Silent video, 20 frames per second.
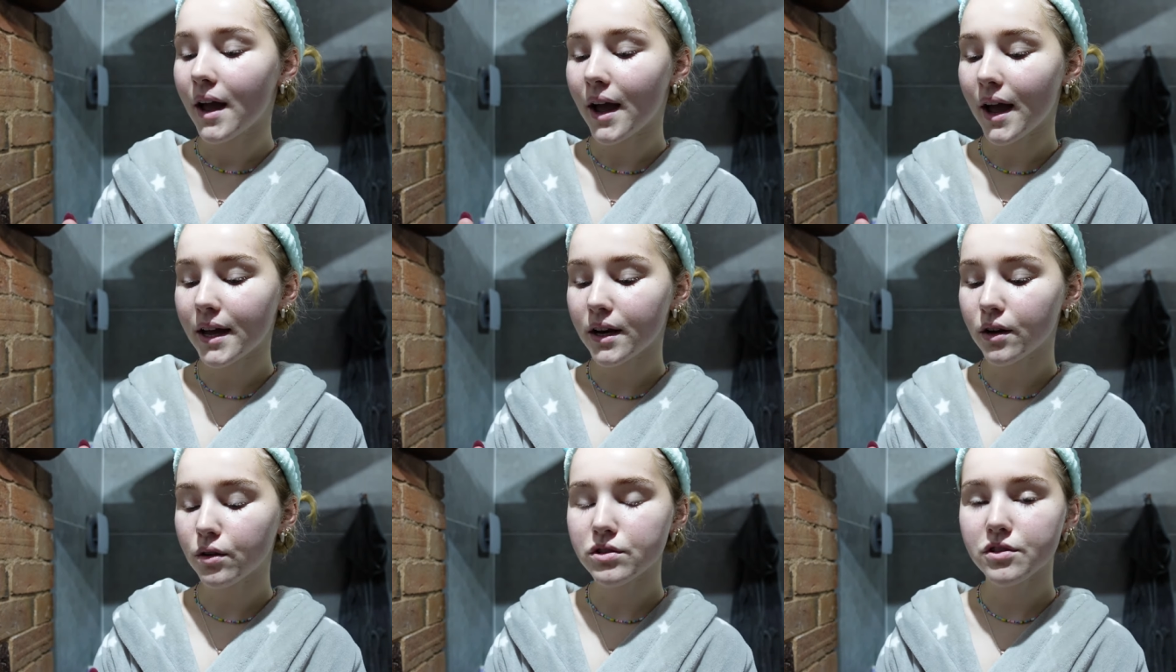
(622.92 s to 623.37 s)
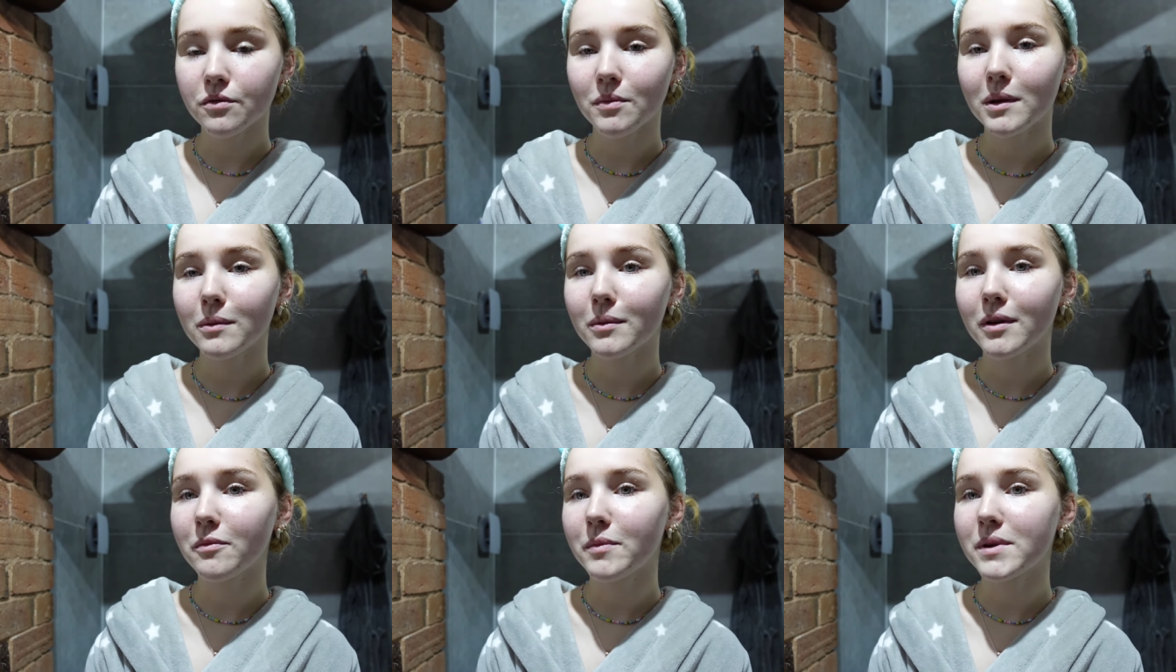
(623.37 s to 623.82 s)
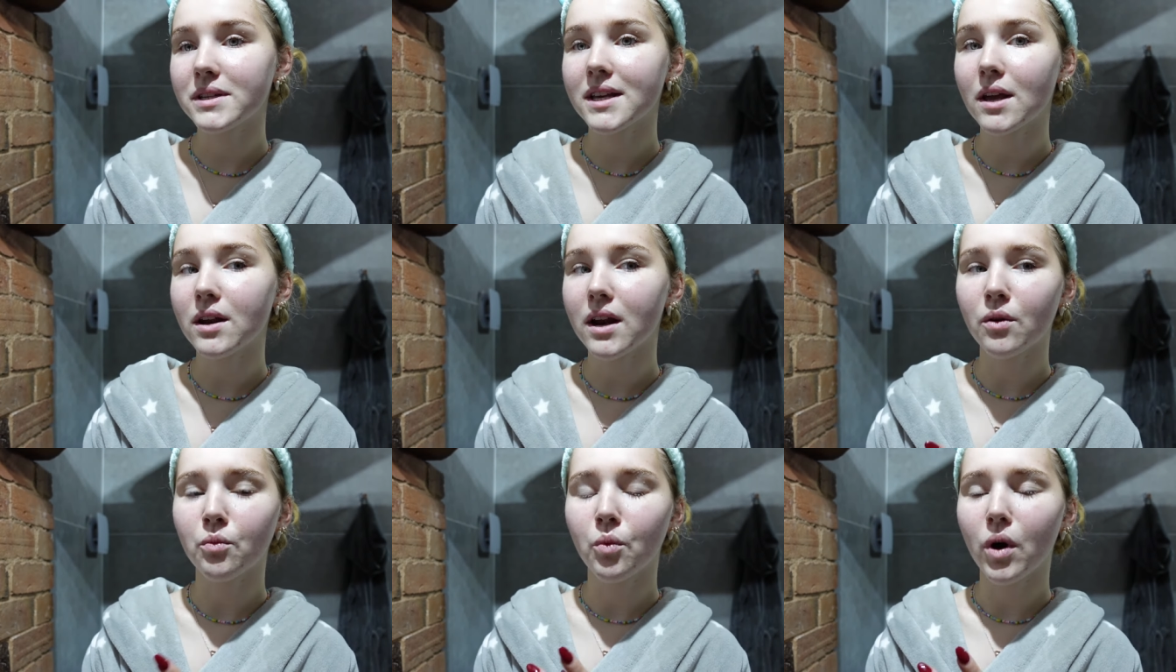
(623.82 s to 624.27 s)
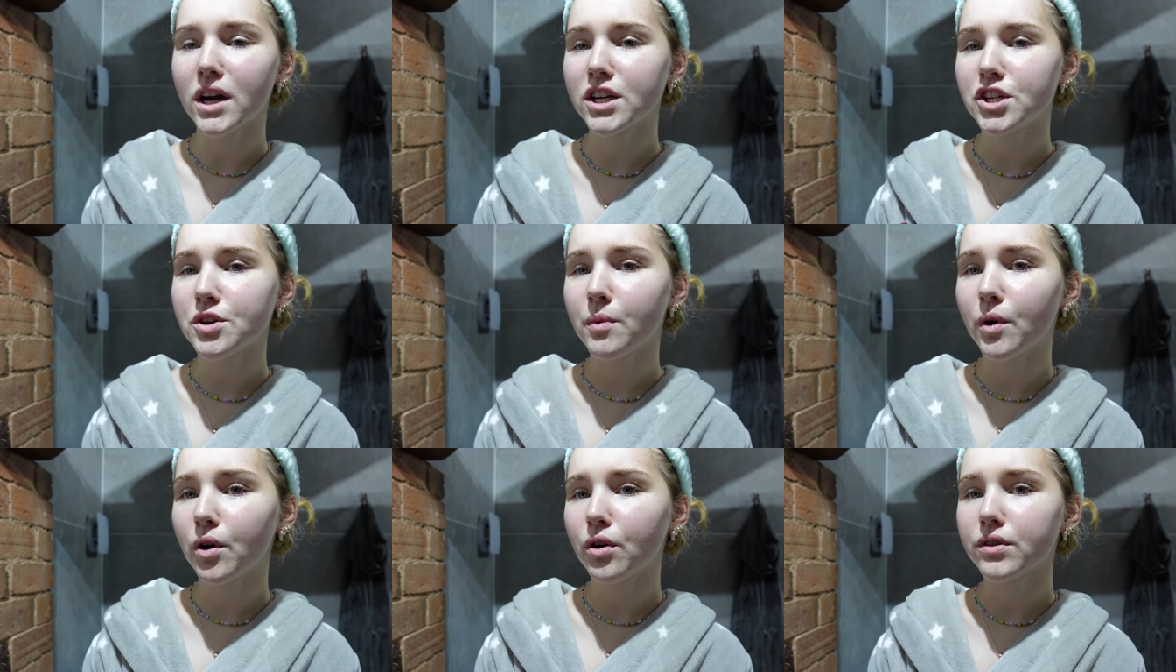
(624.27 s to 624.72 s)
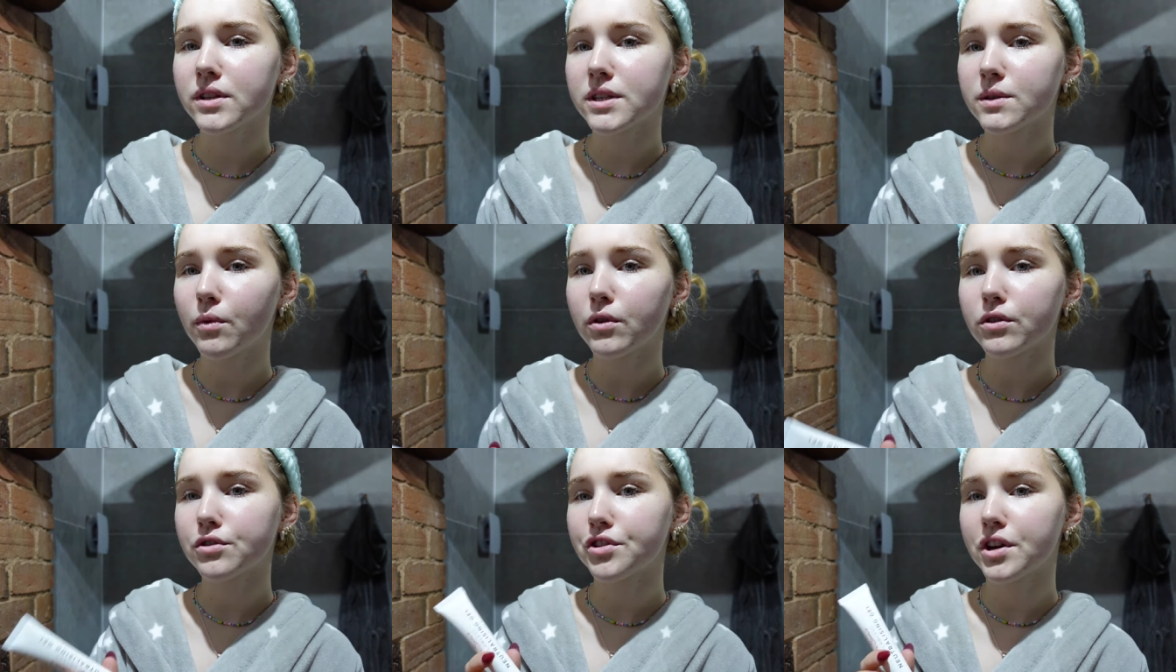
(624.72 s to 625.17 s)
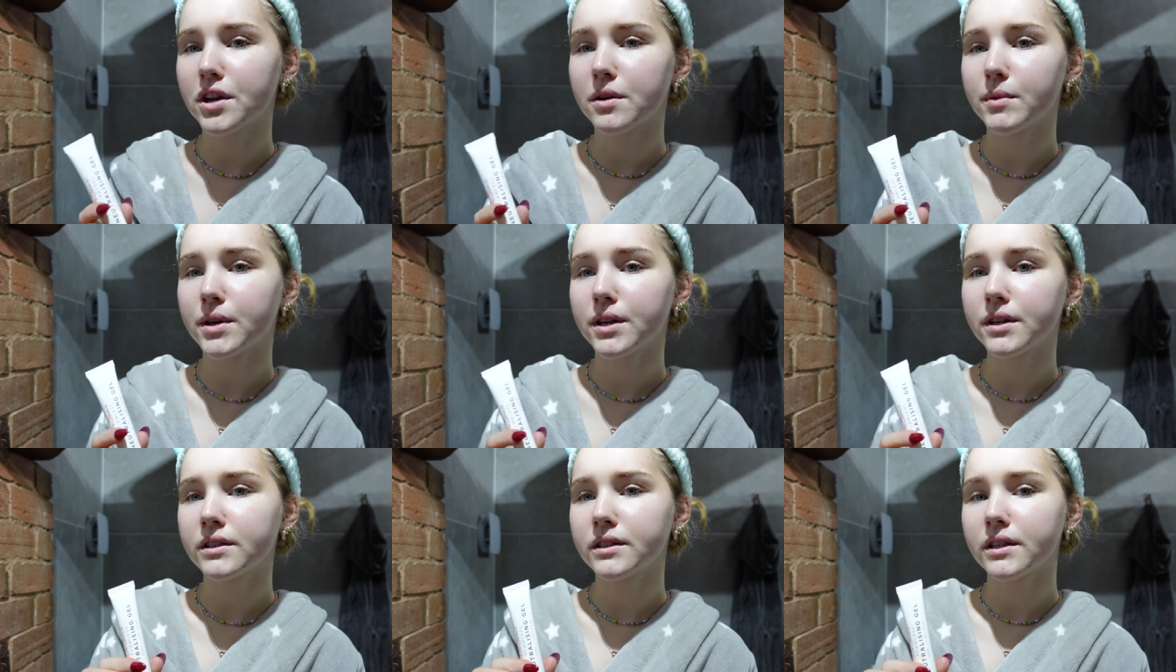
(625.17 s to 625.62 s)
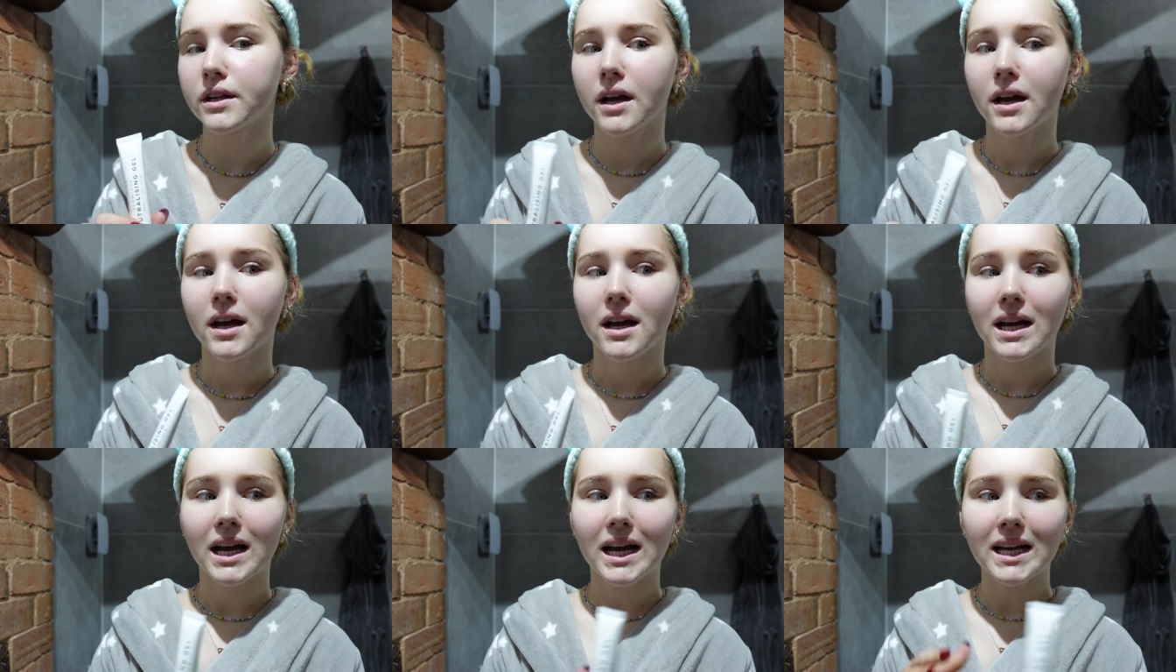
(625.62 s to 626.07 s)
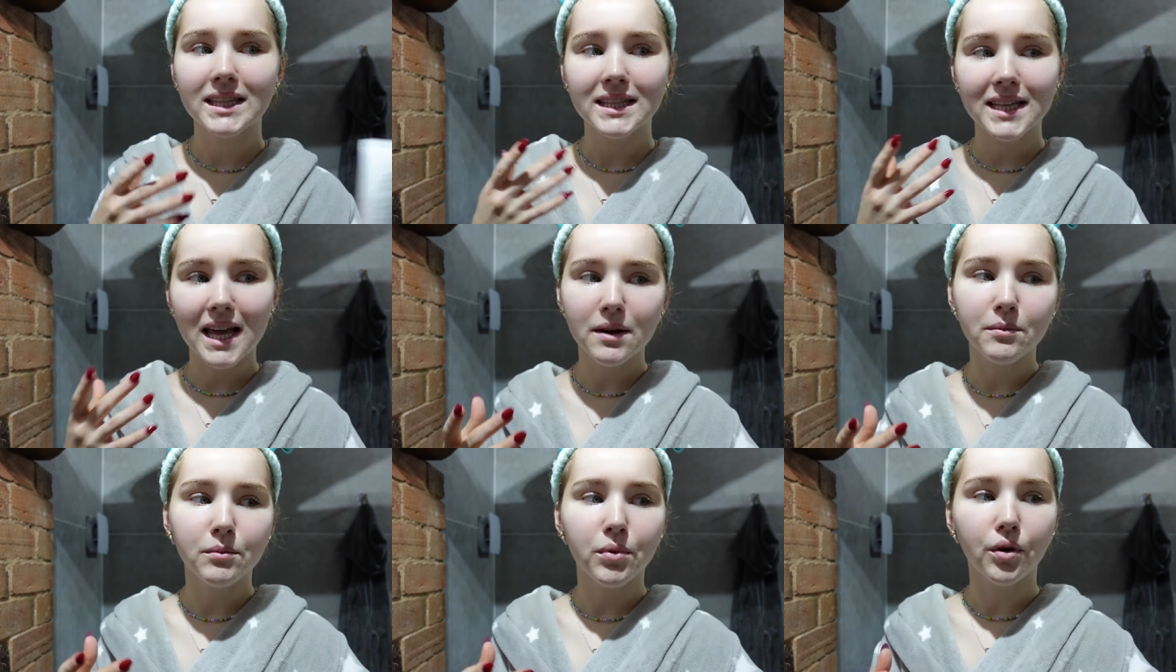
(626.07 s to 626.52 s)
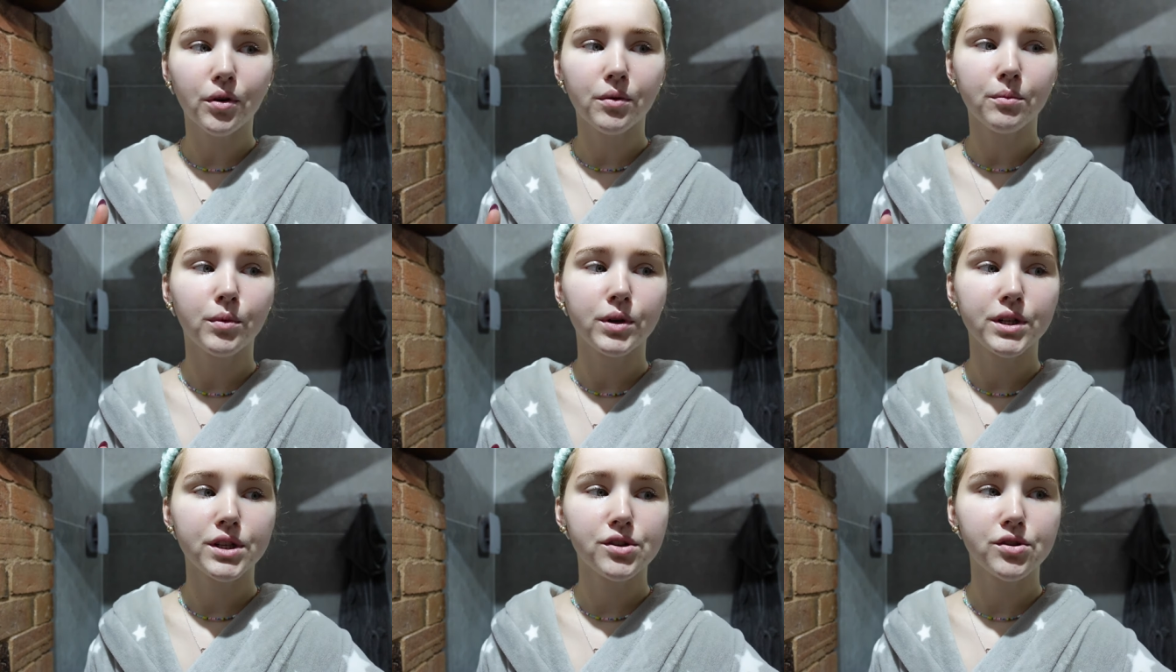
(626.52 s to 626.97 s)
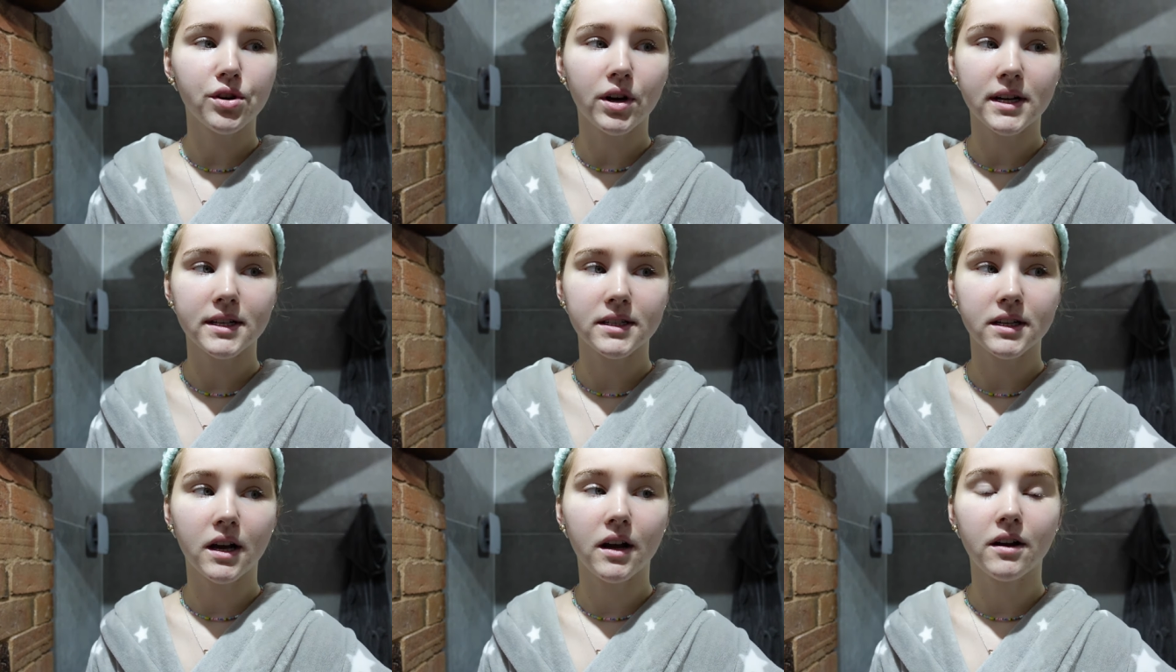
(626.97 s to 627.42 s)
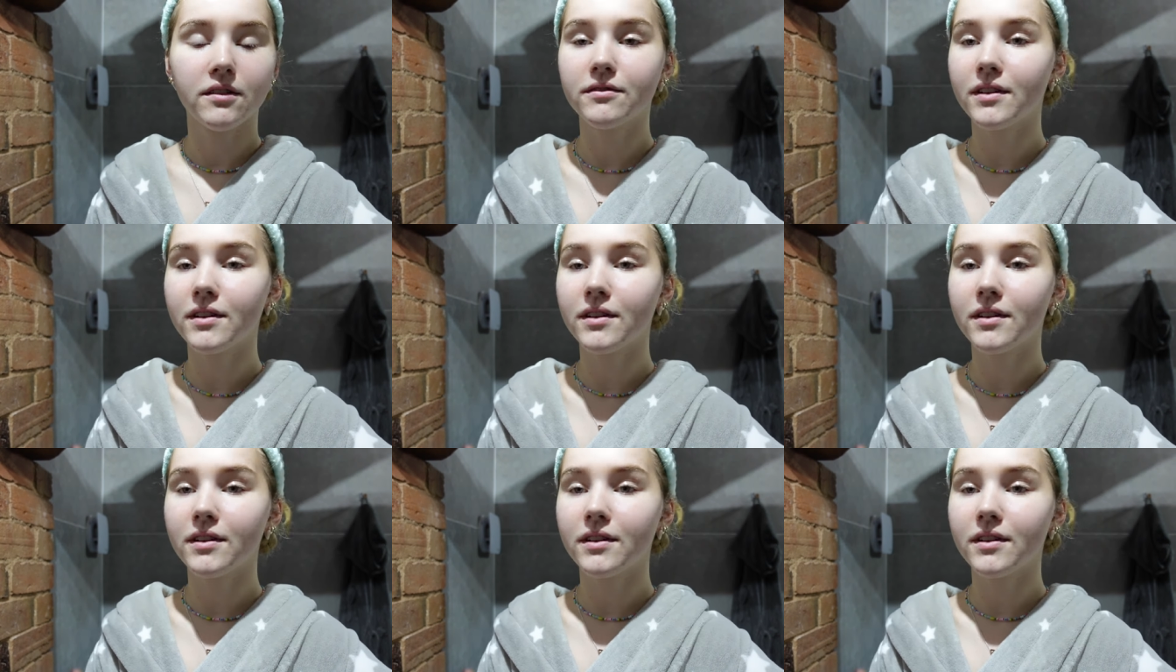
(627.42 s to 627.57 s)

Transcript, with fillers: And lots of people have said, like, why do you put on the spot treatment and then put on moisturiser?